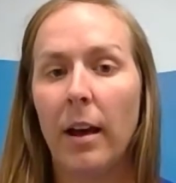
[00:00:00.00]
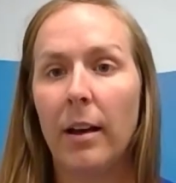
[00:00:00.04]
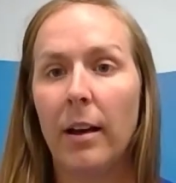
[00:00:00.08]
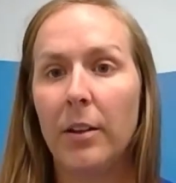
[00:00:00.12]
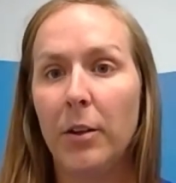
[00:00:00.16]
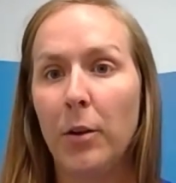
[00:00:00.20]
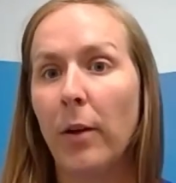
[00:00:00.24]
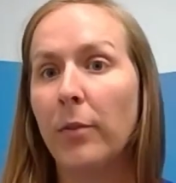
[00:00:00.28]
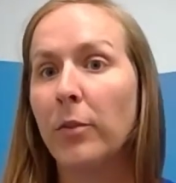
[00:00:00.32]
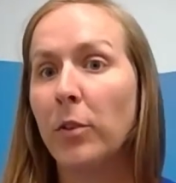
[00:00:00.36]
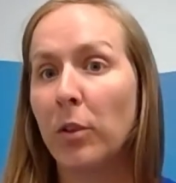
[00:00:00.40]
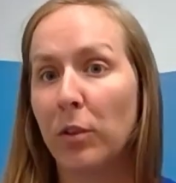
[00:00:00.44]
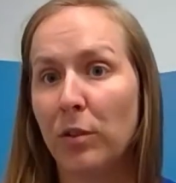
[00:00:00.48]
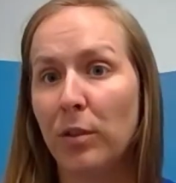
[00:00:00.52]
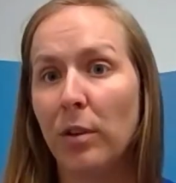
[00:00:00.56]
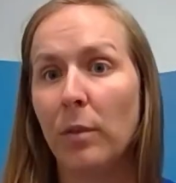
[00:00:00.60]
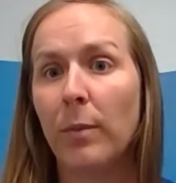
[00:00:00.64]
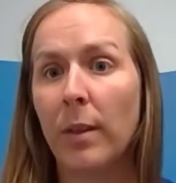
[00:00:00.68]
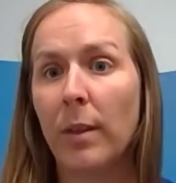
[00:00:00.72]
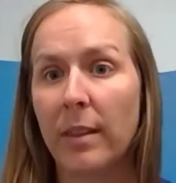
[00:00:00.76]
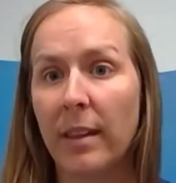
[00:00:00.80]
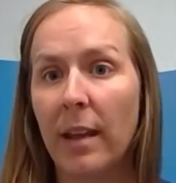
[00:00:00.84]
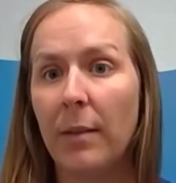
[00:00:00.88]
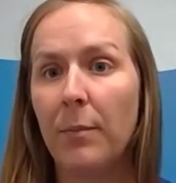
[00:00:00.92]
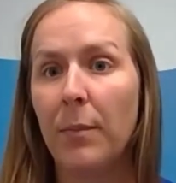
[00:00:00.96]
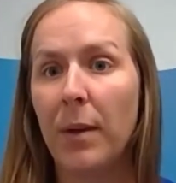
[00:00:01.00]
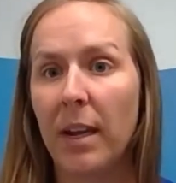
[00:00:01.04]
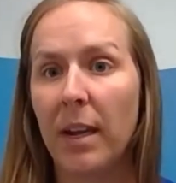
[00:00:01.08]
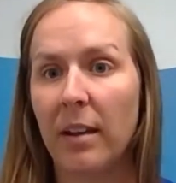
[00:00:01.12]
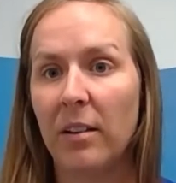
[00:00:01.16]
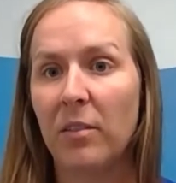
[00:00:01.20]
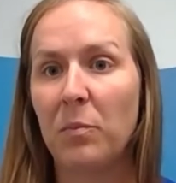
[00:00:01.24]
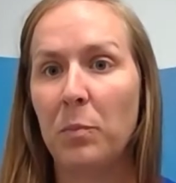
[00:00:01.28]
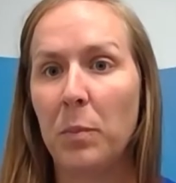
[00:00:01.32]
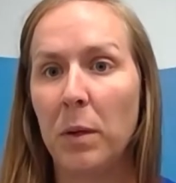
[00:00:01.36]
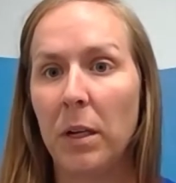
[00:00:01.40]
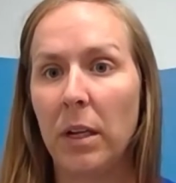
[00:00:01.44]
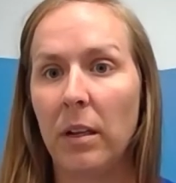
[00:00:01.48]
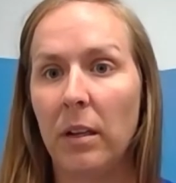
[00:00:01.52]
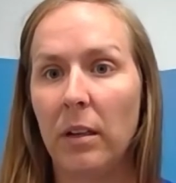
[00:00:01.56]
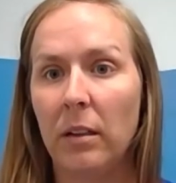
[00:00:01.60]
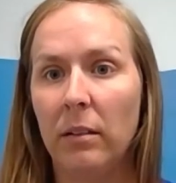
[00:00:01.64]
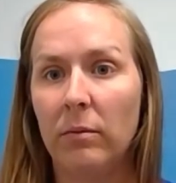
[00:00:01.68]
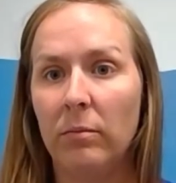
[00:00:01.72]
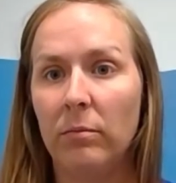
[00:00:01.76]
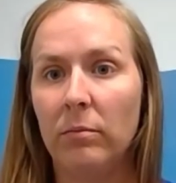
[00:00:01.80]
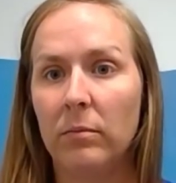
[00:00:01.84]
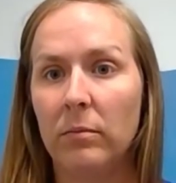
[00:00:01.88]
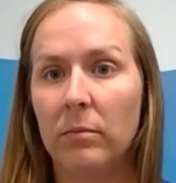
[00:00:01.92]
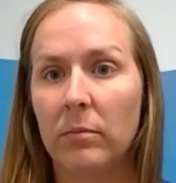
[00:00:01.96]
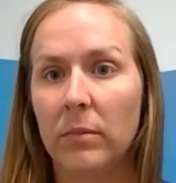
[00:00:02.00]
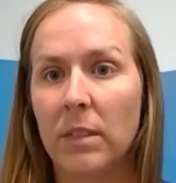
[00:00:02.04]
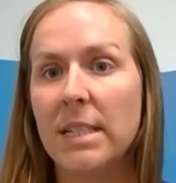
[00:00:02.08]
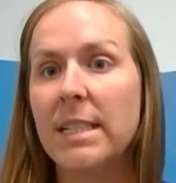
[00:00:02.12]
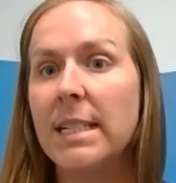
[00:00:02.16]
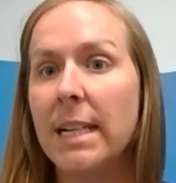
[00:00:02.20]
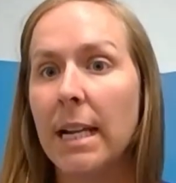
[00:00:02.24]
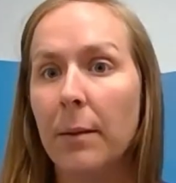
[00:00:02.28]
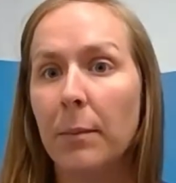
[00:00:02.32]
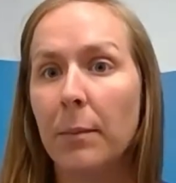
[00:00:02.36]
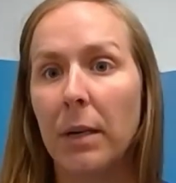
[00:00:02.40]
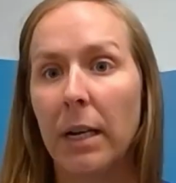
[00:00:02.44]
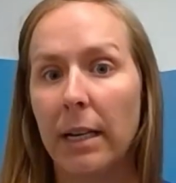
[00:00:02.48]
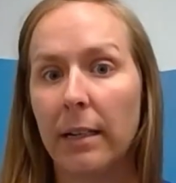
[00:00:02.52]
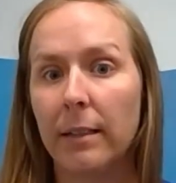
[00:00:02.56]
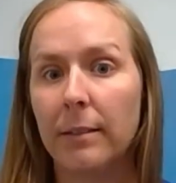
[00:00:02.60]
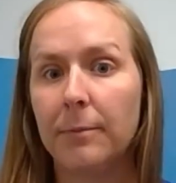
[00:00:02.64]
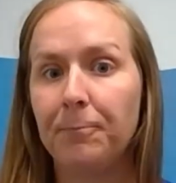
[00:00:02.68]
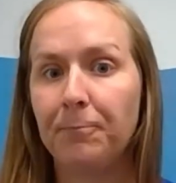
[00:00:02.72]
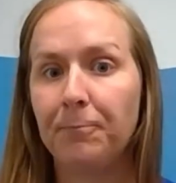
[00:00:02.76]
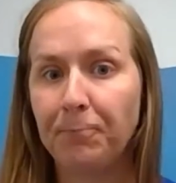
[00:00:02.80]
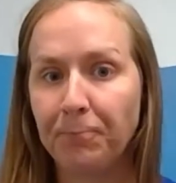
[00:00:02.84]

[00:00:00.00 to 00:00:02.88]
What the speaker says: you have to assume that they may have been contaminated.